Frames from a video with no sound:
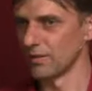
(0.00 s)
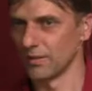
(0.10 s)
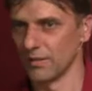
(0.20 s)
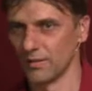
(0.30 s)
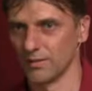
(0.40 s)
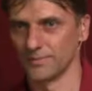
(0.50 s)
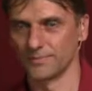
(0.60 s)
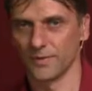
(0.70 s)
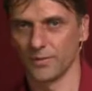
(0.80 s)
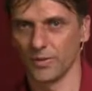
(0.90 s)
um,
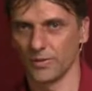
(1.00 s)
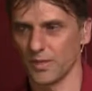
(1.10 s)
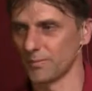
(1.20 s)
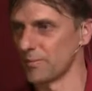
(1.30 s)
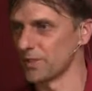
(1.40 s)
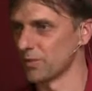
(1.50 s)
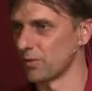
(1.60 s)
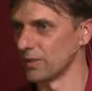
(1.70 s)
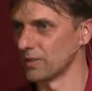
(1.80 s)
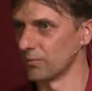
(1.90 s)
we sometimes it
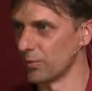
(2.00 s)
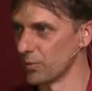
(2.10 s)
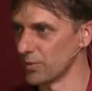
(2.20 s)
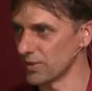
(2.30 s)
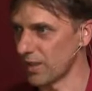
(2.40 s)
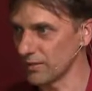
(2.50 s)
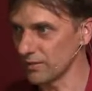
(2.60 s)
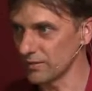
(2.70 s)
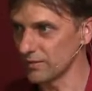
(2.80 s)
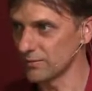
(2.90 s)
call it blue salt
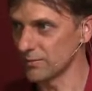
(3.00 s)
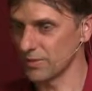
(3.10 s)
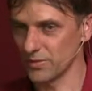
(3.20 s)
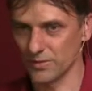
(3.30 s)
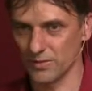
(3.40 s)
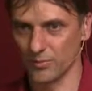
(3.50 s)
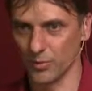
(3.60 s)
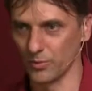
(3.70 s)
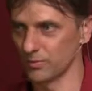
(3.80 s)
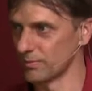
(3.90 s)
because it's
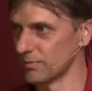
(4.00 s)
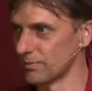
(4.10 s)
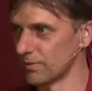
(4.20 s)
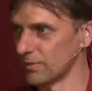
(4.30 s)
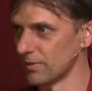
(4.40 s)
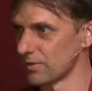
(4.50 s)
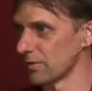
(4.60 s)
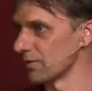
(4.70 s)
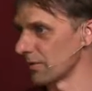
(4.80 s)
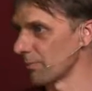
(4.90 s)
blue S
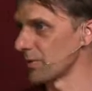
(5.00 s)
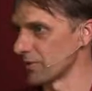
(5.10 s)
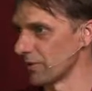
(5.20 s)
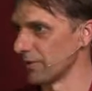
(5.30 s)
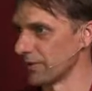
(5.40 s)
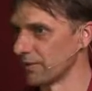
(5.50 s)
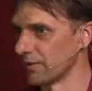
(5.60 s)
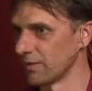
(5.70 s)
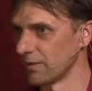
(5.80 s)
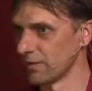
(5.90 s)
uh, copper sulfate
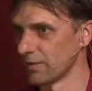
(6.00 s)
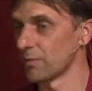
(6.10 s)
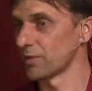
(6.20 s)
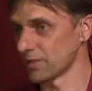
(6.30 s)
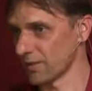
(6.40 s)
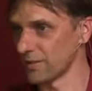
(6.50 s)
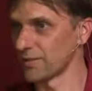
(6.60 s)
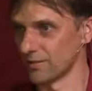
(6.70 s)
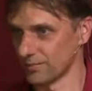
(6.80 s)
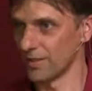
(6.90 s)
modra
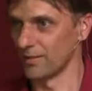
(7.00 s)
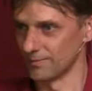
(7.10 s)
skalica yeah